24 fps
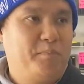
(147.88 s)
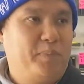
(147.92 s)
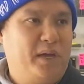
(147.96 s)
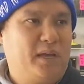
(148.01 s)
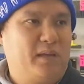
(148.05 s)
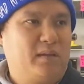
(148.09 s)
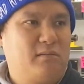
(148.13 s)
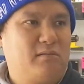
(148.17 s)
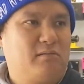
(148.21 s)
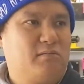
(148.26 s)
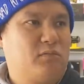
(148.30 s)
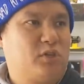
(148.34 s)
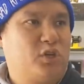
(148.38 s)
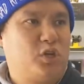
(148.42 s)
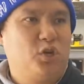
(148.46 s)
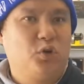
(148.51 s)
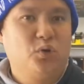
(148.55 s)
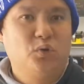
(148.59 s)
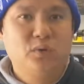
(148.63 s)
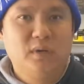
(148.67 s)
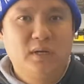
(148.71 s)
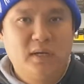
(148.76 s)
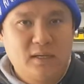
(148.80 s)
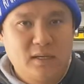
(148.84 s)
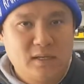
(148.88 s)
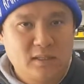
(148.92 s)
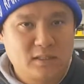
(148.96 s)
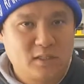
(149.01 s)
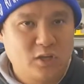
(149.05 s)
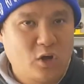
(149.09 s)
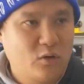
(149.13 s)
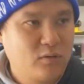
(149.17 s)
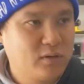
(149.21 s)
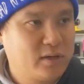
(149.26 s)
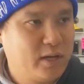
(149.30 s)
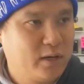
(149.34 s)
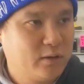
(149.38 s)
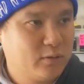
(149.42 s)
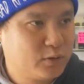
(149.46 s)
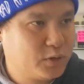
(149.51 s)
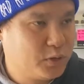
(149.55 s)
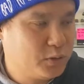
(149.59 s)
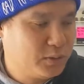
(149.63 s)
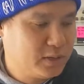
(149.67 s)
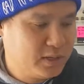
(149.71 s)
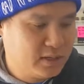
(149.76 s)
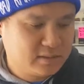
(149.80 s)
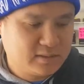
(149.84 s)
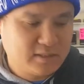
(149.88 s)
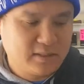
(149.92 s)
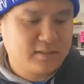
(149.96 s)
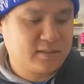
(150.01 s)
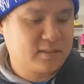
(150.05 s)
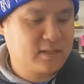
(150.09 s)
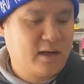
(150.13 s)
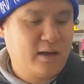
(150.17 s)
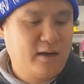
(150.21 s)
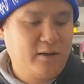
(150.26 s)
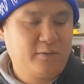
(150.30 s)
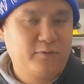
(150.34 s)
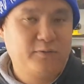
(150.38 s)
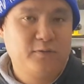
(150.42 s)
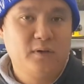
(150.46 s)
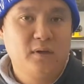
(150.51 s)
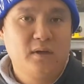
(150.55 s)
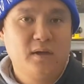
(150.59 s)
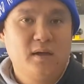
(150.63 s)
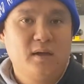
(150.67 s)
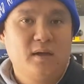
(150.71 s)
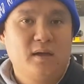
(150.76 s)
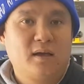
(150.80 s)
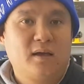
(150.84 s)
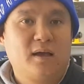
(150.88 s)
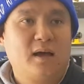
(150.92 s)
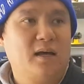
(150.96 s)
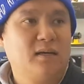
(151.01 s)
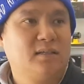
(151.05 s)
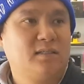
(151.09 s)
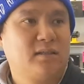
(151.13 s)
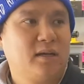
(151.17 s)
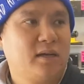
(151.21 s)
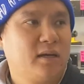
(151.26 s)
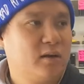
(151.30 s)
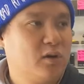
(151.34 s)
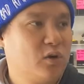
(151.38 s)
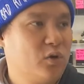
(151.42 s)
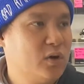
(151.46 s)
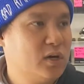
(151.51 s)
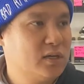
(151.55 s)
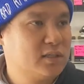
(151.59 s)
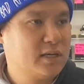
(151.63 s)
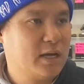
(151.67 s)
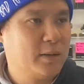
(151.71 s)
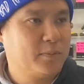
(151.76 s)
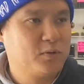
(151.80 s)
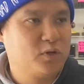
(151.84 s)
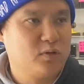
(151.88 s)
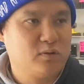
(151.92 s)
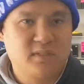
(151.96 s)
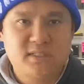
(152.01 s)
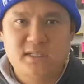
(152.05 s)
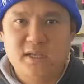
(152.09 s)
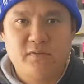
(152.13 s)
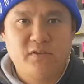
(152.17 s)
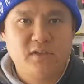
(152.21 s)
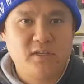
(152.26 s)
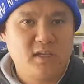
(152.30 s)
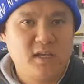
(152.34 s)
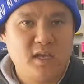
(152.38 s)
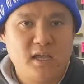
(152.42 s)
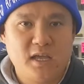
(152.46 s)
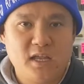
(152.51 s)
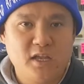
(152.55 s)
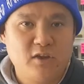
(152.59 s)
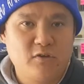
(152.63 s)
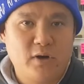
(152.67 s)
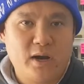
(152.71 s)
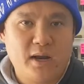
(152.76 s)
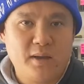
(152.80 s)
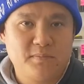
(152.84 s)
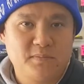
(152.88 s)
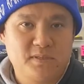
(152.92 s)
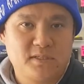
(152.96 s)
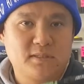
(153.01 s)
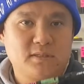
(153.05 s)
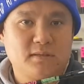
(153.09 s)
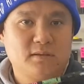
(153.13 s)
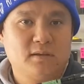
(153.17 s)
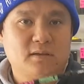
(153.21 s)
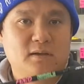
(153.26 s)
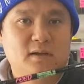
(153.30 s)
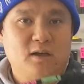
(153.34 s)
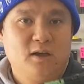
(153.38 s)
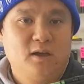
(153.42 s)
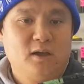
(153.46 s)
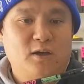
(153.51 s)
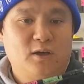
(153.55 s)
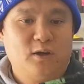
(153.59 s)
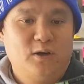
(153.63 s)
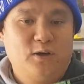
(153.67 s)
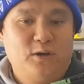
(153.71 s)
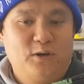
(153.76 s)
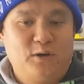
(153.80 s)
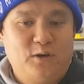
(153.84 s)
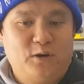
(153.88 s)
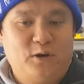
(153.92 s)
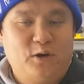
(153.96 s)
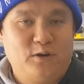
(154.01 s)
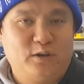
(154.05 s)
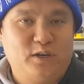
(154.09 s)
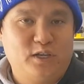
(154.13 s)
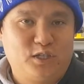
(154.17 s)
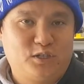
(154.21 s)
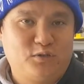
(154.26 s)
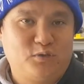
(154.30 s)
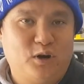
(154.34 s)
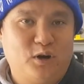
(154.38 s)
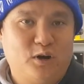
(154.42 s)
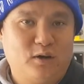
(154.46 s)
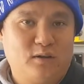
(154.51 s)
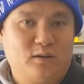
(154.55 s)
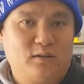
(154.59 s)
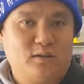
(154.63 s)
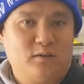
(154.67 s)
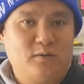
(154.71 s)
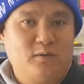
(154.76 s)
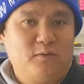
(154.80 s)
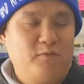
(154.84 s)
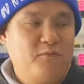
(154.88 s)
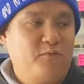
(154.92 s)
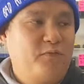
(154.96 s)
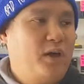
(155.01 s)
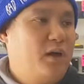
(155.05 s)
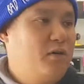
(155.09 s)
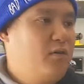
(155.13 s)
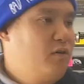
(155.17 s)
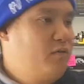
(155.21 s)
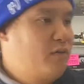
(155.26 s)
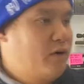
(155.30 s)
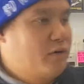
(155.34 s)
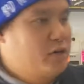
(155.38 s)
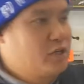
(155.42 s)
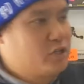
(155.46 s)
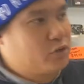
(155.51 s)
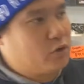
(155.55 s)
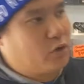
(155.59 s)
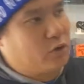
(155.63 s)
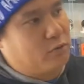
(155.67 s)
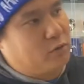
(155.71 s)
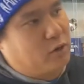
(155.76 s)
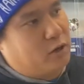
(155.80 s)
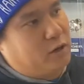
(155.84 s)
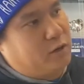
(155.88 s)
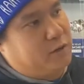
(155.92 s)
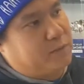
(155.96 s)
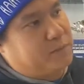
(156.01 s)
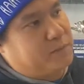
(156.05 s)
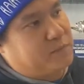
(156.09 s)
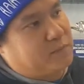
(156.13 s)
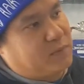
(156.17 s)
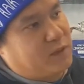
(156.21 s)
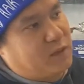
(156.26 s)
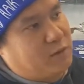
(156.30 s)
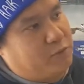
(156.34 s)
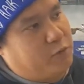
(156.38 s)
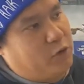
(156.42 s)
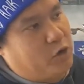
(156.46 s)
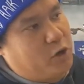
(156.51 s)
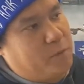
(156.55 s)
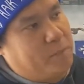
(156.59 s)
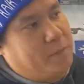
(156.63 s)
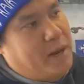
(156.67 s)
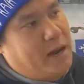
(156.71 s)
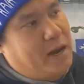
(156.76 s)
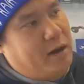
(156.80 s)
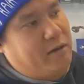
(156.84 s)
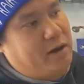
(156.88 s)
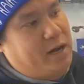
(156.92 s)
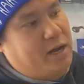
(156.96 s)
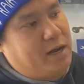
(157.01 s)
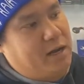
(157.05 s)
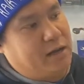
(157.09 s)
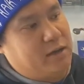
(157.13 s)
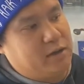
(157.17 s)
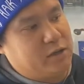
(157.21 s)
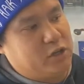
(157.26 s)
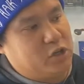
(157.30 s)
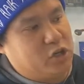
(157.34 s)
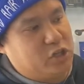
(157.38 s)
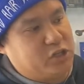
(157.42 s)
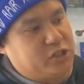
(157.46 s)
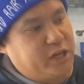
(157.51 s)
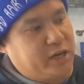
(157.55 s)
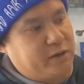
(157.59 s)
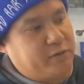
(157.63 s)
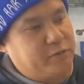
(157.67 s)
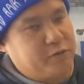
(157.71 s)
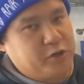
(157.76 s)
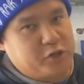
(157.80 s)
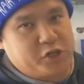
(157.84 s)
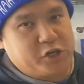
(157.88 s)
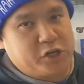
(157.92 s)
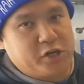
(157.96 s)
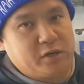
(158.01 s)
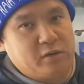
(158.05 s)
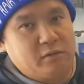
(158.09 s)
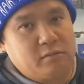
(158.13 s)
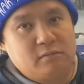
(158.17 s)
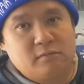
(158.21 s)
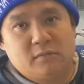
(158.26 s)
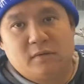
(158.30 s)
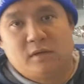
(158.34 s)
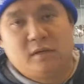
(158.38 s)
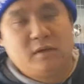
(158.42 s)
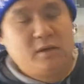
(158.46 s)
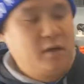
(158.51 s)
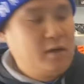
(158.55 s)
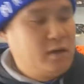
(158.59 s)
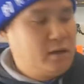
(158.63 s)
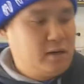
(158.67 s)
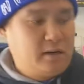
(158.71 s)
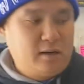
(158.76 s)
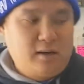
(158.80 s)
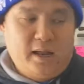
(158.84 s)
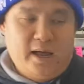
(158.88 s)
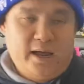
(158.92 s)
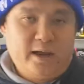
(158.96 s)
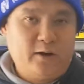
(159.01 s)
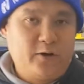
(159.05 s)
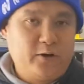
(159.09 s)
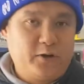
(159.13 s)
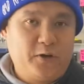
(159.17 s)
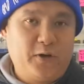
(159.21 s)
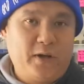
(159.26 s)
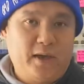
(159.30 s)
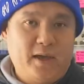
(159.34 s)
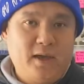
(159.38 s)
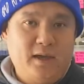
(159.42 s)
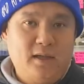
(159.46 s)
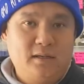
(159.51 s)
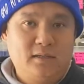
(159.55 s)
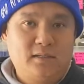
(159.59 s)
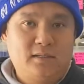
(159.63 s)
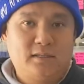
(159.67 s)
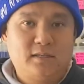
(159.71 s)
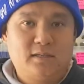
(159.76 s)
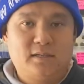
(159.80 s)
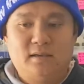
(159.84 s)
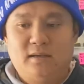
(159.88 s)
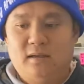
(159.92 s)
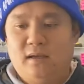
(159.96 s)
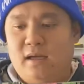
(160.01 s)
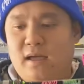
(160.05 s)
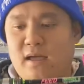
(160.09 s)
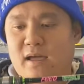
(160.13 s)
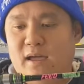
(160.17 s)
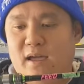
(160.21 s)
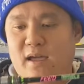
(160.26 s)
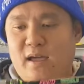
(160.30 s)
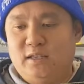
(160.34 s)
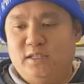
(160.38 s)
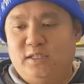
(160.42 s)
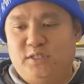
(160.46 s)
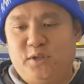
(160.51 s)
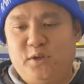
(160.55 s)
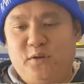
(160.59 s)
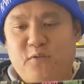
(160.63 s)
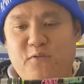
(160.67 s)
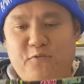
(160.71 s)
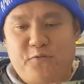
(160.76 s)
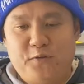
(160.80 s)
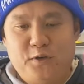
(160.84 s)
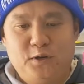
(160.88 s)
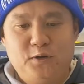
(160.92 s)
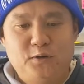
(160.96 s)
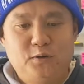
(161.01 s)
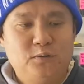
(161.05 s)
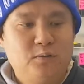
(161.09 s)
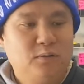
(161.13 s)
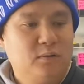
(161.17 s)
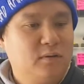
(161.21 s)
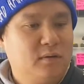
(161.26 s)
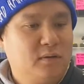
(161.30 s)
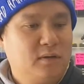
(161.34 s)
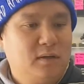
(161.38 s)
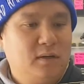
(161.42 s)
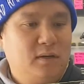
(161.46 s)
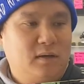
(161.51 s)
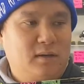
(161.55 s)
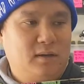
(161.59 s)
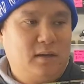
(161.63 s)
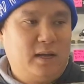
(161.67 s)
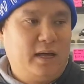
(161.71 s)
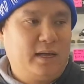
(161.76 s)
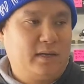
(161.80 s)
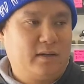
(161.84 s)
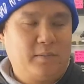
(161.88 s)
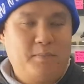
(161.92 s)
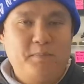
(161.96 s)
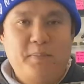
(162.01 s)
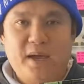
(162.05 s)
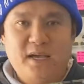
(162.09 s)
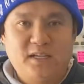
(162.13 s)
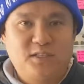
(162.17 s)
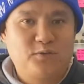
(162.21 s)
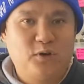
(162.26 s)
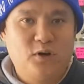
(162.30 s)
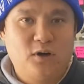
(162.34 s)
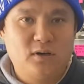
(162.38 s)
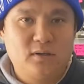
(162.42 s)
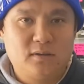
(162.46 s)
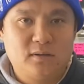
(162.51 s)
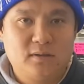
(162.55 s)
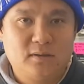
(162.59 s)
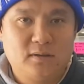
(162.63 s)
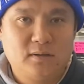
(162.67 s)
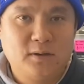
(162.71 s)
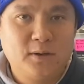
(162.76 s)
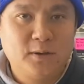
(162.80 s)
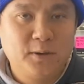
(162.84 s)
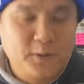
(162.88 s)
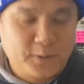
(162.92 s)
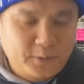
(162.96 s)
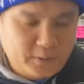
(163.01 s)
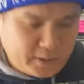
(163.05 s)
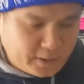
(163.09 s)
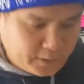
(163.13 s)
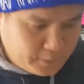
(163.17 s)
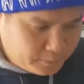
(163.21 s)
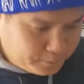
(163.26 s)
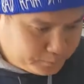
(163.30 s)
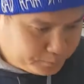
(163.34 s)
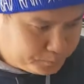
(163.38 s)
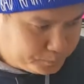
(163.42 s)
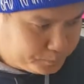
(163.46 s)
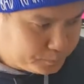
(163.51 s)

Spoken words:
big tuners, long-tail tuners and stuff, casting lures up to 70-80 grams on this rod. Very strong rod for your barra, your jack fishing, light on your hands, and still feel like a bass rod. Okay,